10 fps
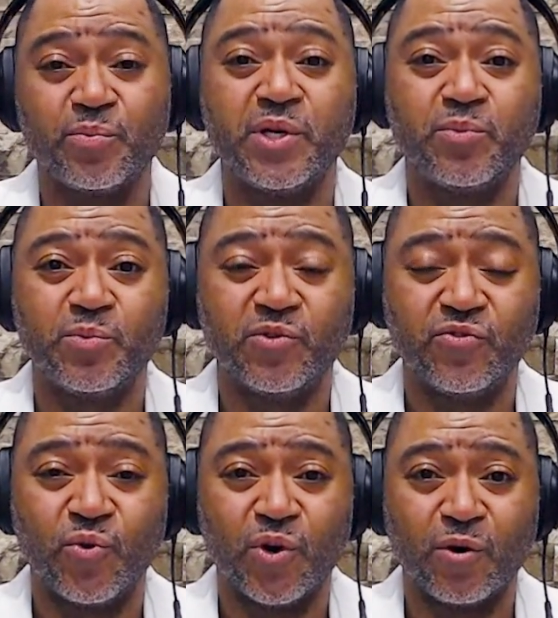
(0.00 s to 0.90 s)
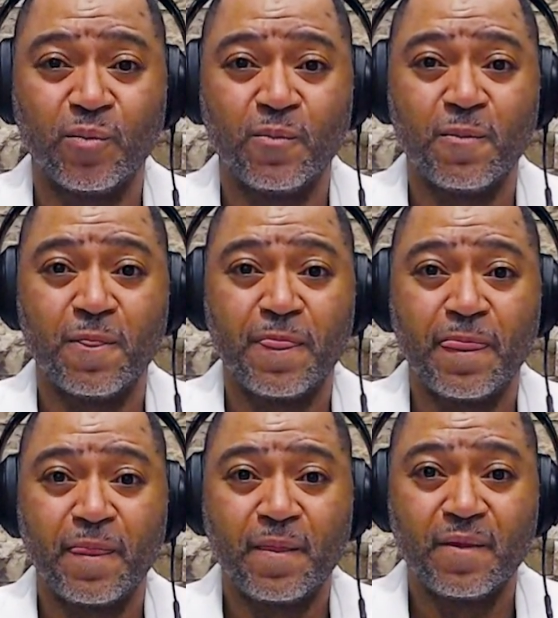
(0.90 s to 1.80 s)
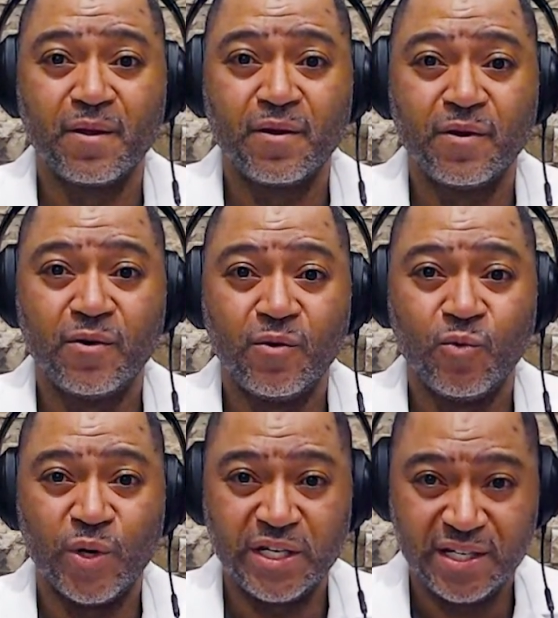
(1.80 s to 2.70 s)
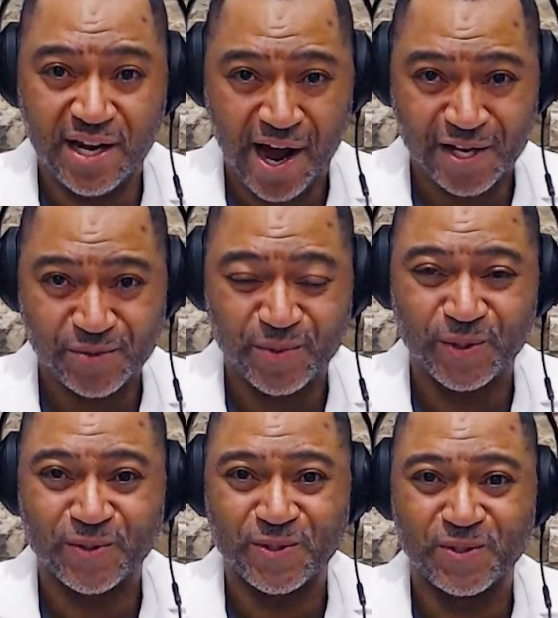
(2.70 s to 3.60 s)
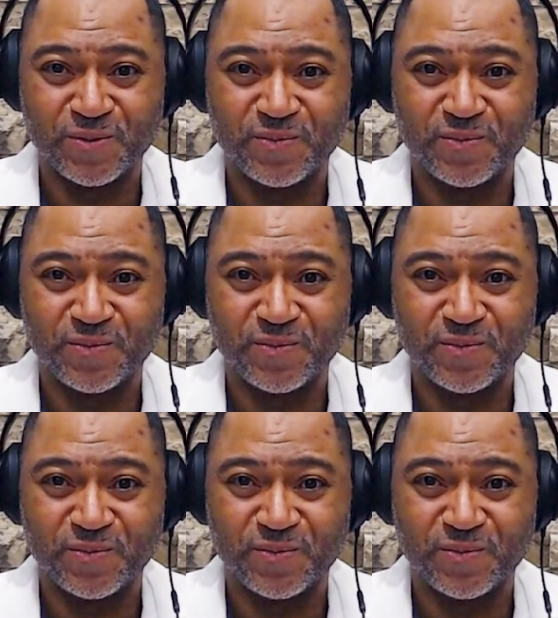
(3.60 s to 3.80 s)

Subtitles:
people before. We need hospitals.